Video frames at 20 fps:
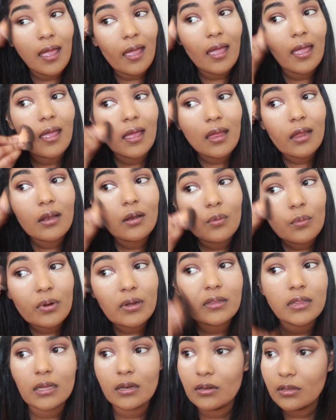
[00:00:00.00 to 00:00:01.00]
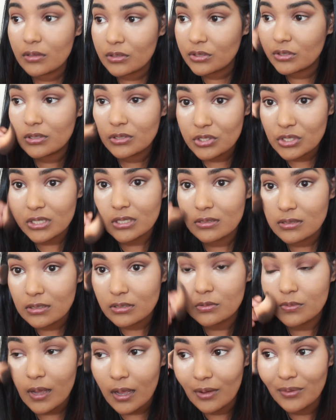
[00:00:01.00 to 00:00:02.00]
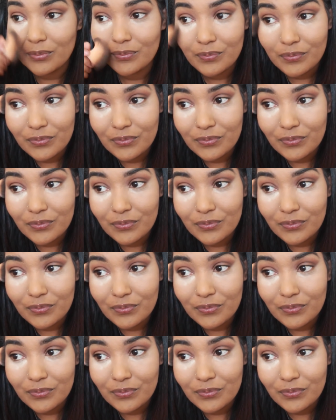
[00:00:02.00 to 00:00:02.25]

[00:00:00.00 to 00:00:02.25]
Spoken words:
and work that onto the cheeks as well.